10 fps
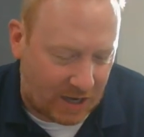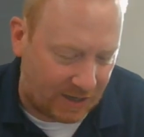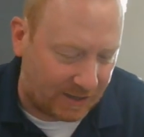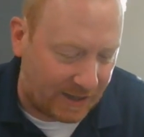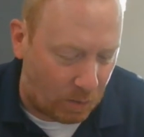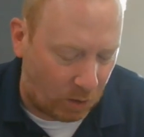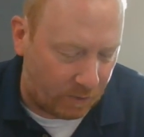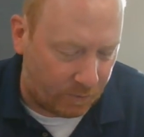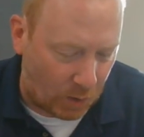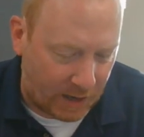in his
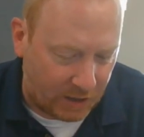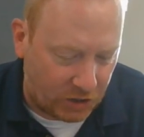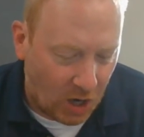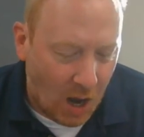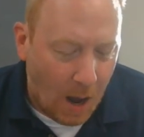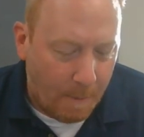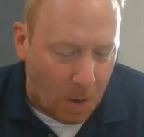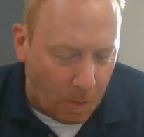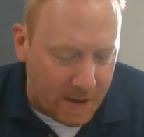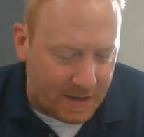leeward voyage,
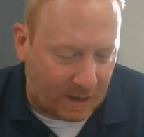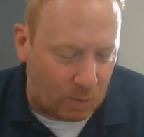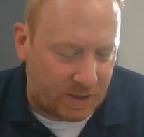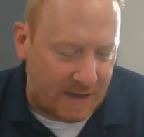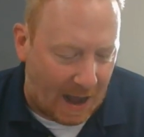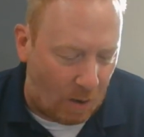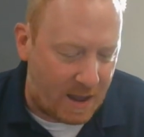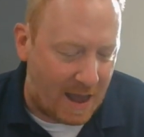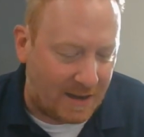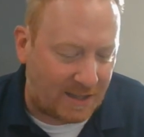Moby-Dick was now again